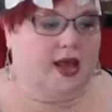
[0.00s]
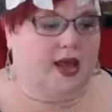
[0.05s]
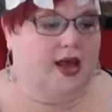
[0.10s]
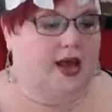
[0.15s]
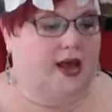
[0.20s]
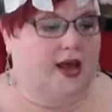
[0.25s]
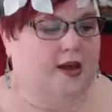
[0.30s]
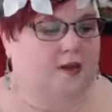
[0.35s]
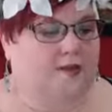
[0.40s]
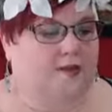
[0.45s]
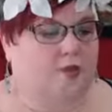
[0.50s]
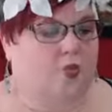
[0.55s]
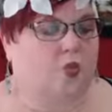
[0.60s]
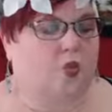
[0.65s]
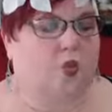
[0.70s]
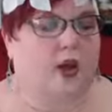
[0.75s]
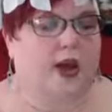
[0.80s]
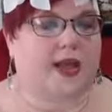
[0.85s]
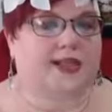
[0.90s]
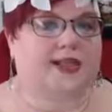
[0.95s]
um,
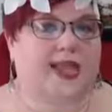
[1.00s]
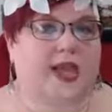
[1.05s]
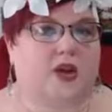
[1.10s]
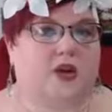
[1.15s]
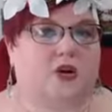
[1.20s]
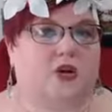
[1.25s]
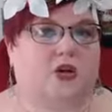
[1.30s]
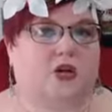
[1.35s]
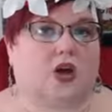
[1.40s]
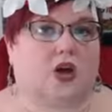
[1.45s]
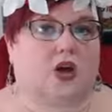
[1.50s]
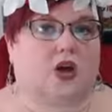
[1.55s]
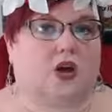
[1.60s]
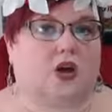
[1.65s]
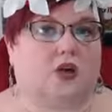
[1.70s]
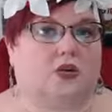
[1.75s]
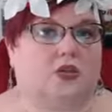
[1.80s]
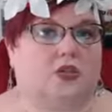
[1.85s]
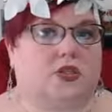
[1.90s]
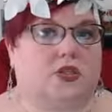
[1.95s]
what tarot
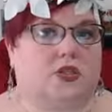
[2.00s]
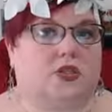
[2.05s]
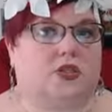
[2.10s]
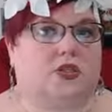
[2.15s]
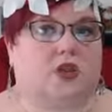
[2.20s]
cards